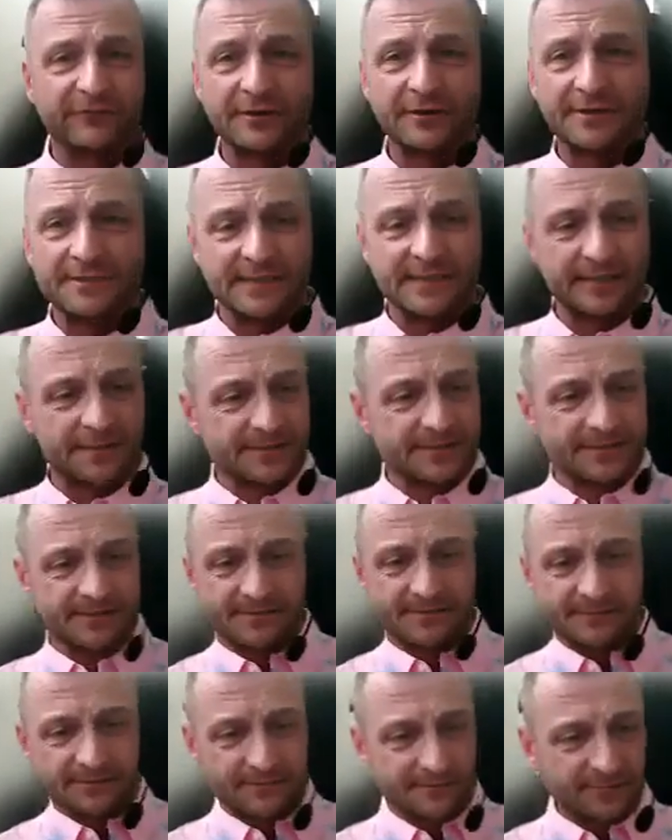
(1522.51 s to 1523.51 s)

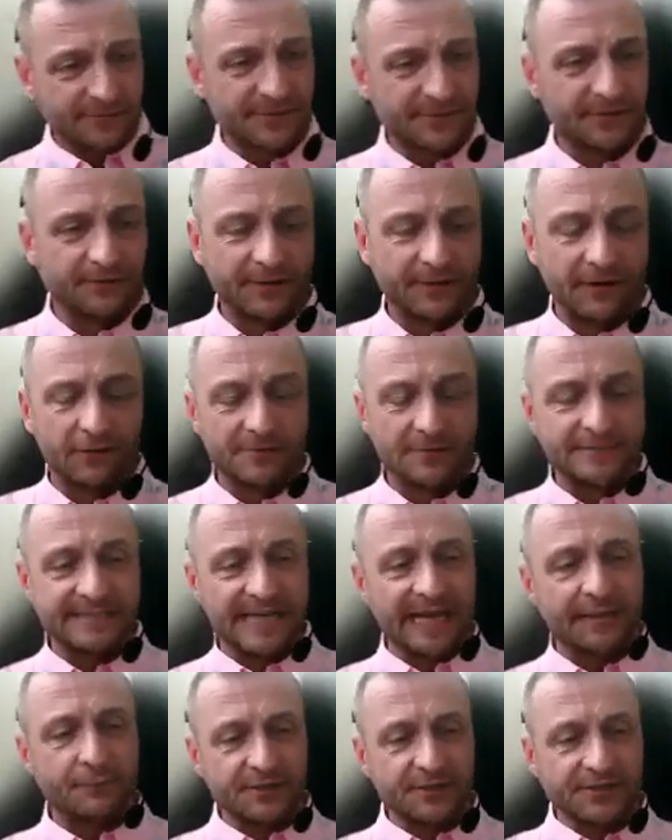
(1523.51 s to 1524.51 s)
forensics, so the whole
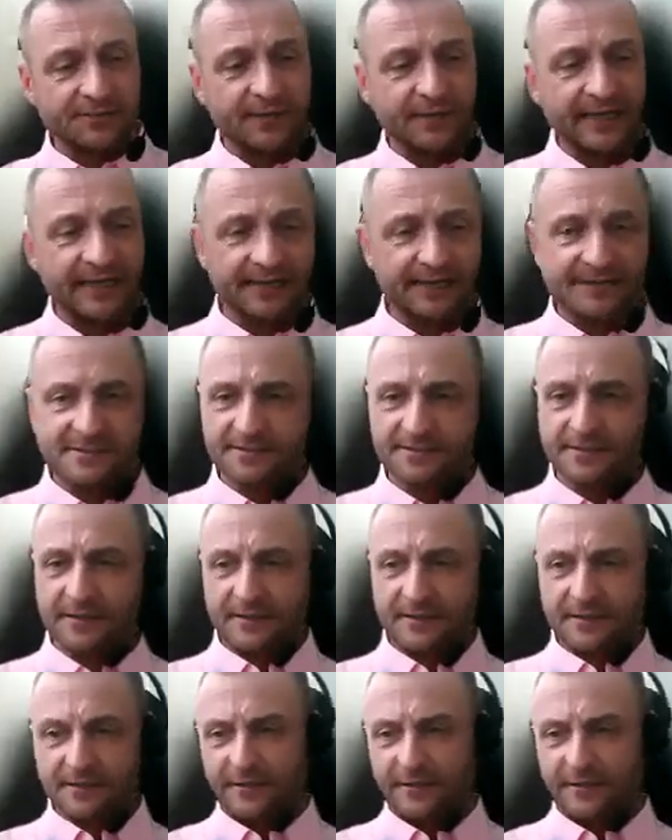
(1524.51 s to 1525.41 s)
cyberspace,